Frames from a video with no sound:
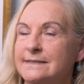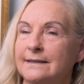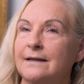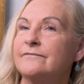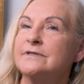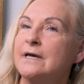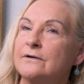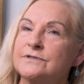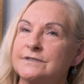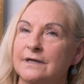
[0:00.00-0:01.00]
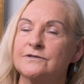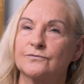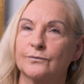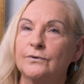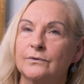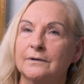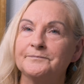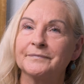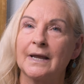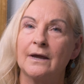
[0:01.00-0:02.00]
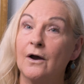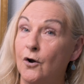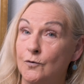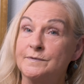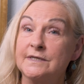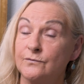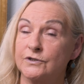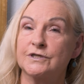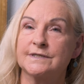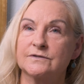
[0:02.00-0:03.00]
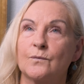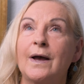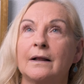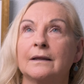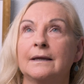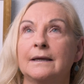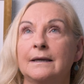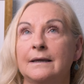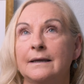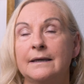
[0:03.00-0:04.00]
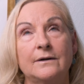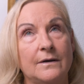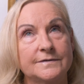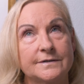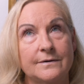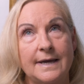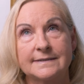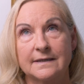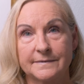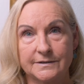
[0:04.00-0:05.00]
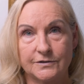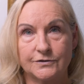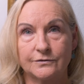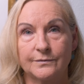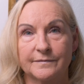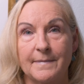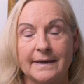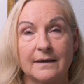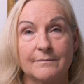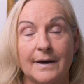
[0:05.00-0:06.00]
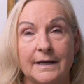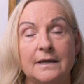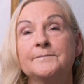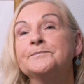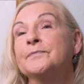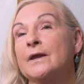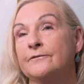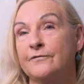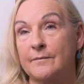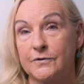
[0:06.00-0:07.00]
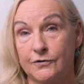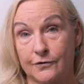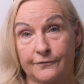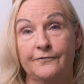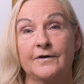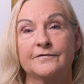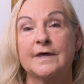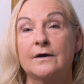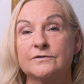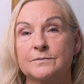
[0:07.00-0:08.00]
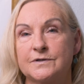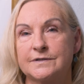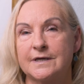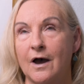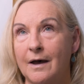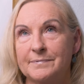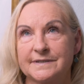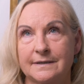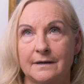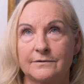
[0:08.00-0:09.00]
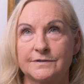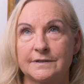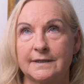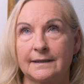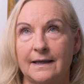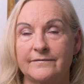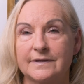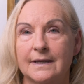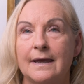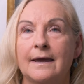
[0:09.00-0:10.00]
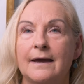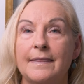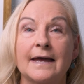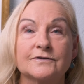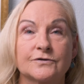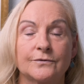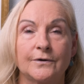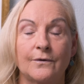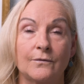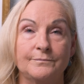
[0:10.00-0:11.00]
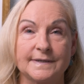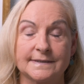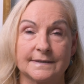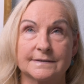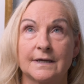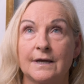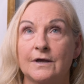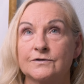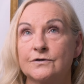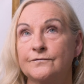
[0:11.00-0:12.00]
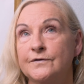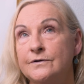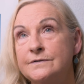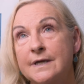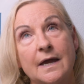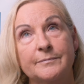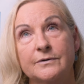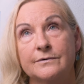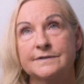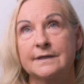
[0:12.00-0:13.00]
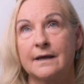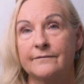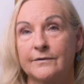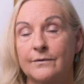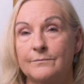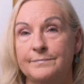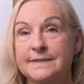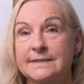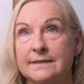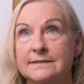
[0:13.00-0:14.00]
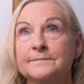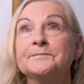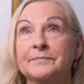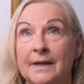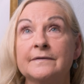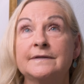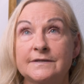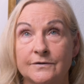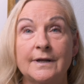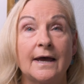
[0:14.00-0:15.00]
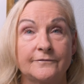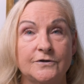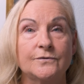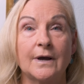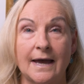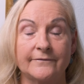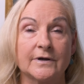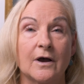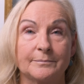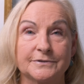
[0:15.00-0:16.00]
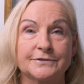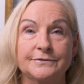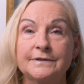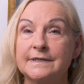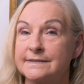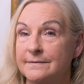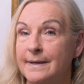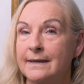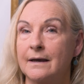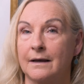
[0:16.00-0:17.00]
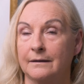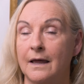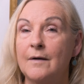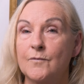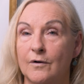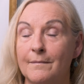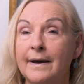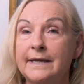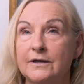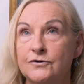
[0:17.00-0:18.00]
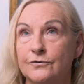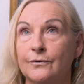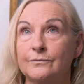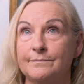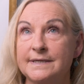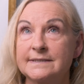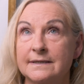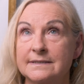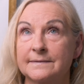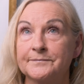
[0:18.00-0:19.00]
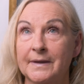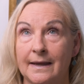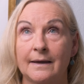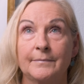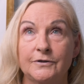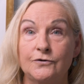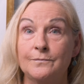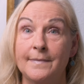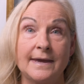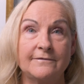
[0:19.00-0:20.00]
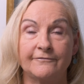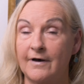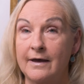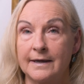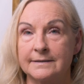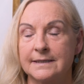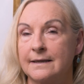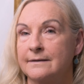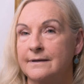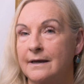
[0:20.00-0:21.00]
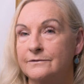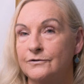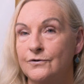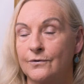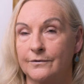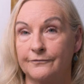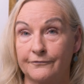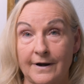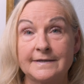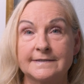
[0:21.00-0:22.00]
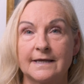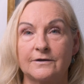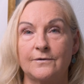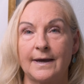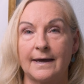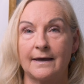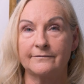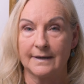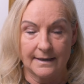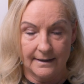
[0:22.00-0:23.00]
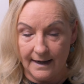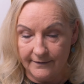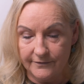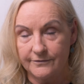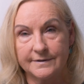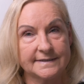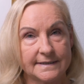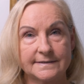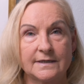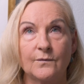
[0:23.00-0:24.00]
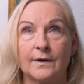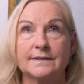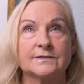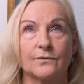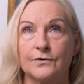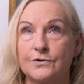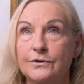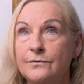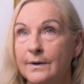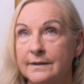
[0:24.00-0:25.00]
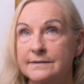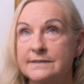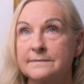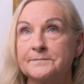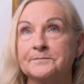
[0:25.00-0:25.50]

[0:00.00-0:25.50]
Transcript: the 11th house does rule hopes and wishes as well. It also has something to do with making money from your 5th house, which is the opposite house to the 11th, and that's through your own business. So for those Capricorns that have their own business, this could have you having opportunities to make a lot more money in your own business, but you may find that your friends that you have, either your existing ones or new ones,